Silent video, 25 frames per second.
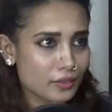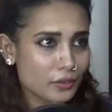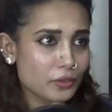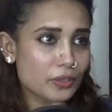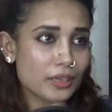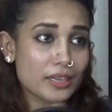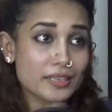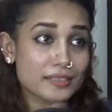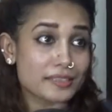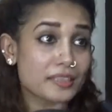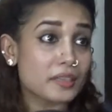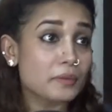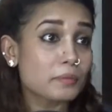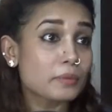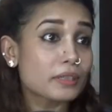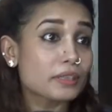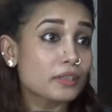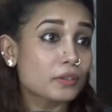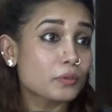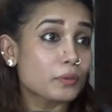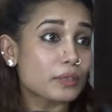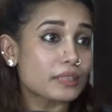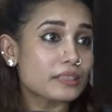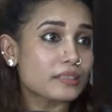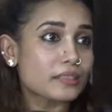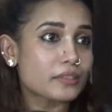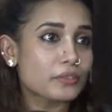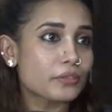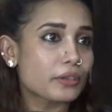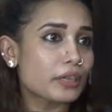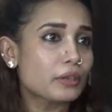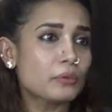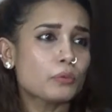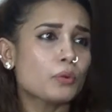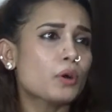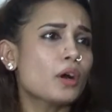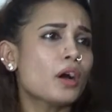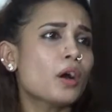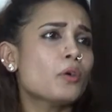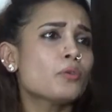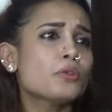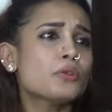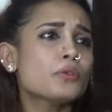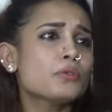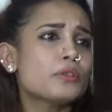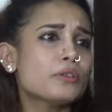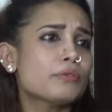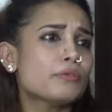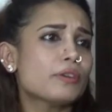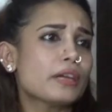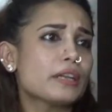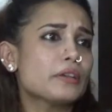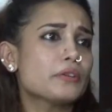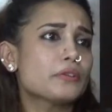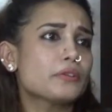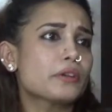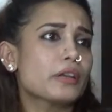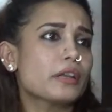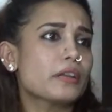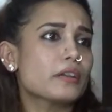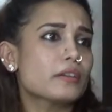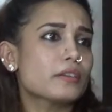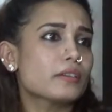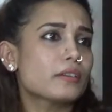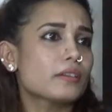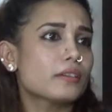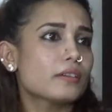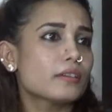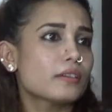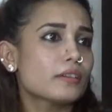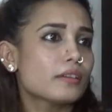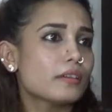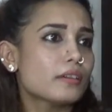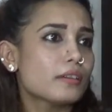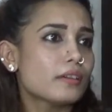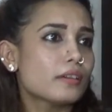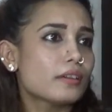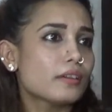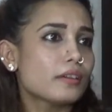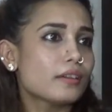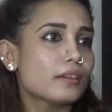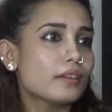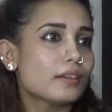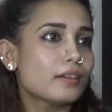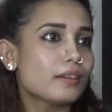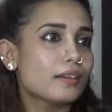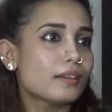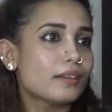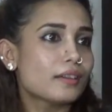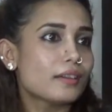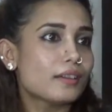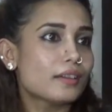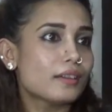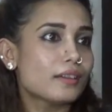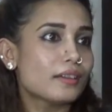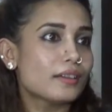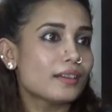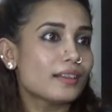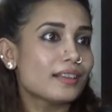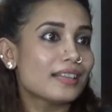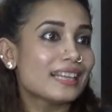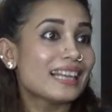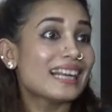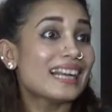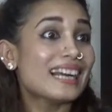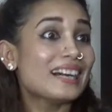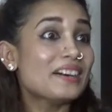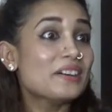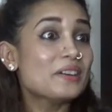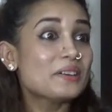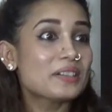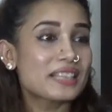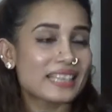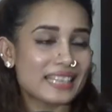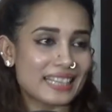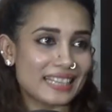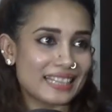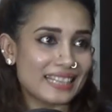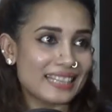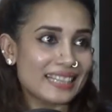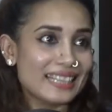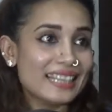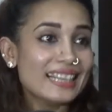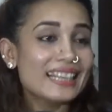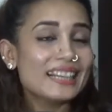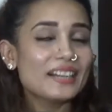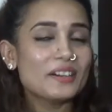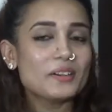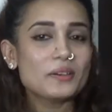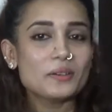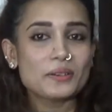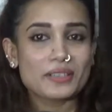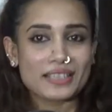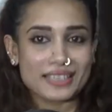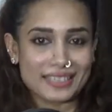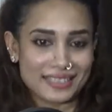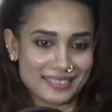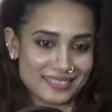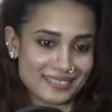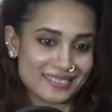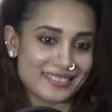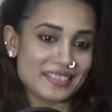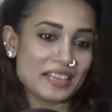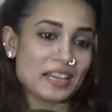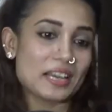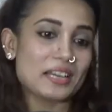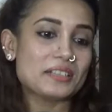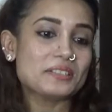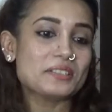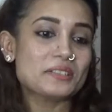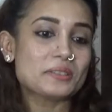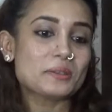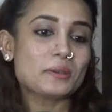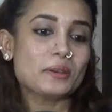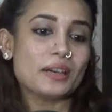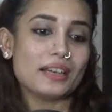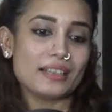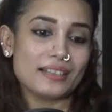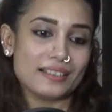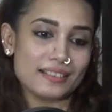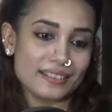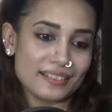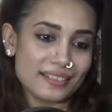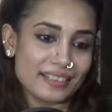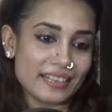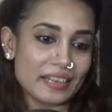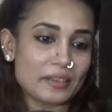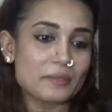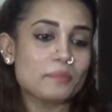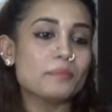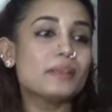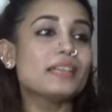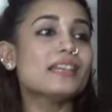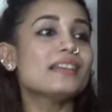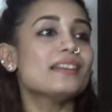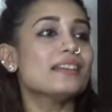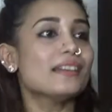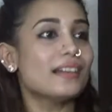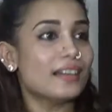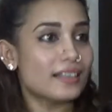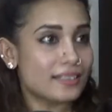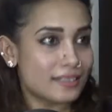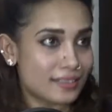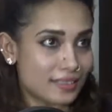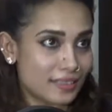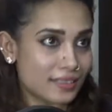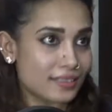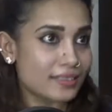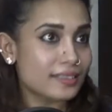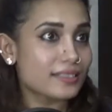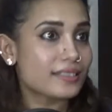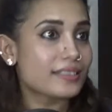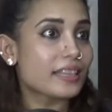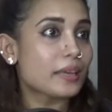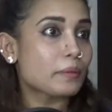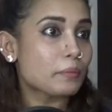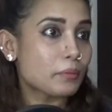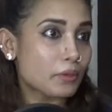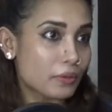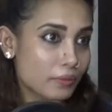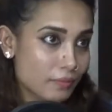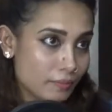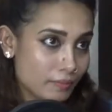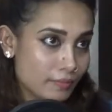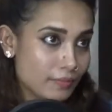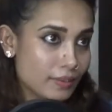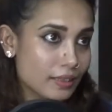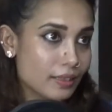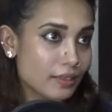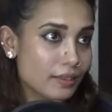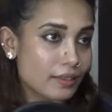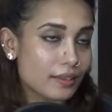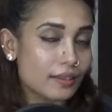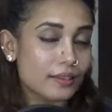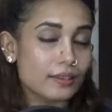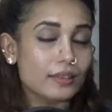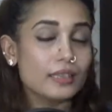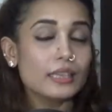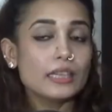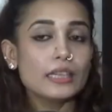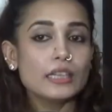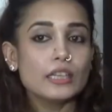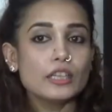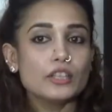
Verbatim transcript: mm-hmm. you're asking me the question trend. Well, how do you define trend? Basically, I should be asking you that okay. question. Okay, okay. And so uh, let uh, me answer yeah, yeah, the same. Please, please.